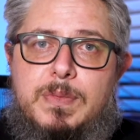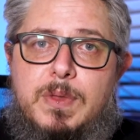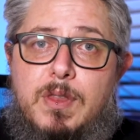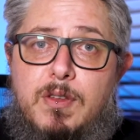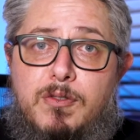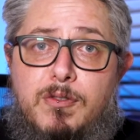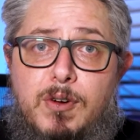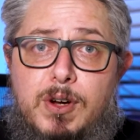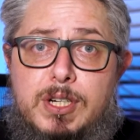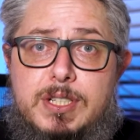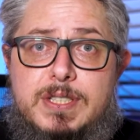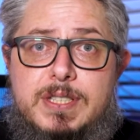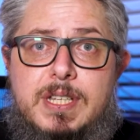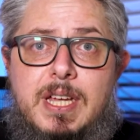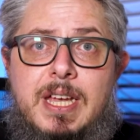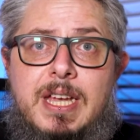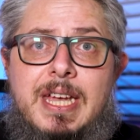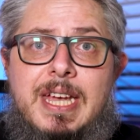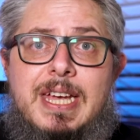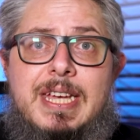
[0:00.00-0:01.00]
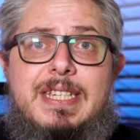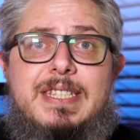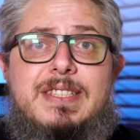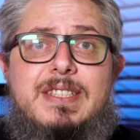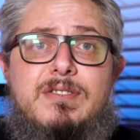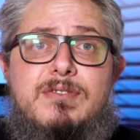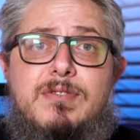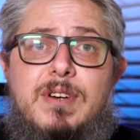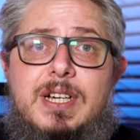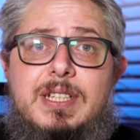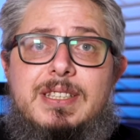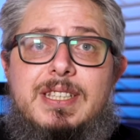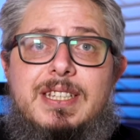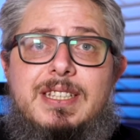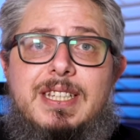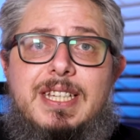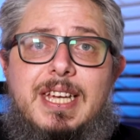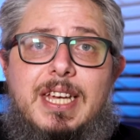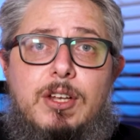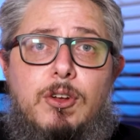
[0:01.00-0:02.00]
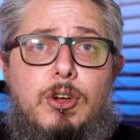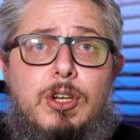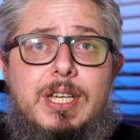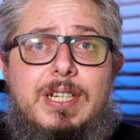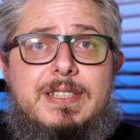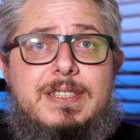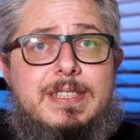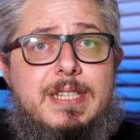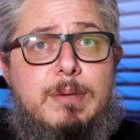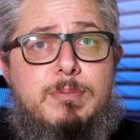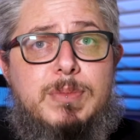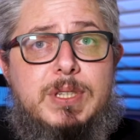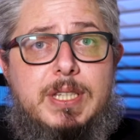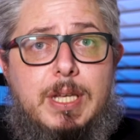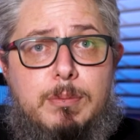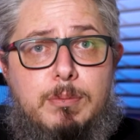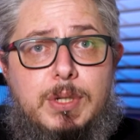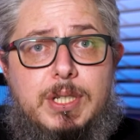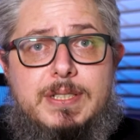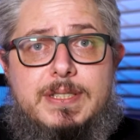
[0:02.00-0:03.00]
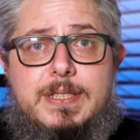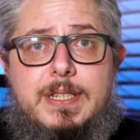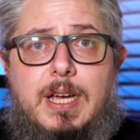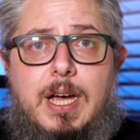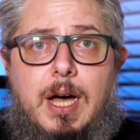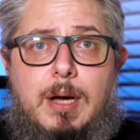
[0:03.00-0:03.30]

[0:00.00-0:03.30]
The first is the fact that it can only accept tablets